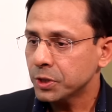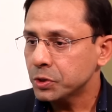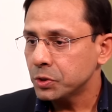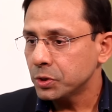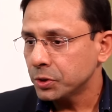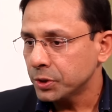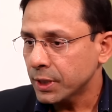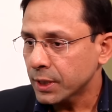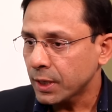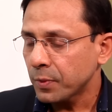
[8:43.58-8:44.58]
so there,
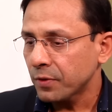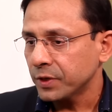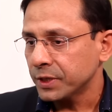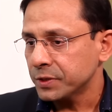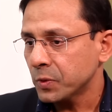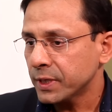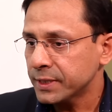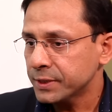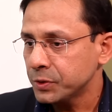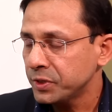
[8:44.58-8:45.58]
there are a couple of things
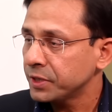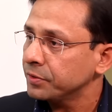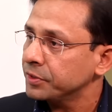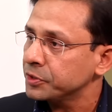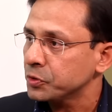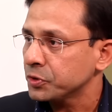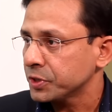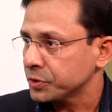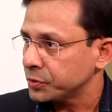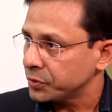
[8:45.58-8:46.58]
one is you need
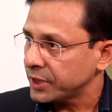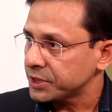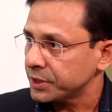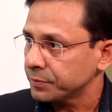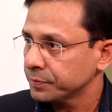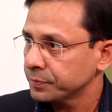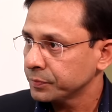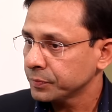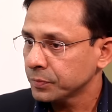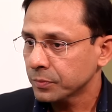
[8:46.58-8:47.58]
resources to do testing
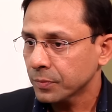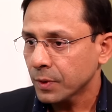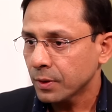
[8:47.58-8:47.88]
right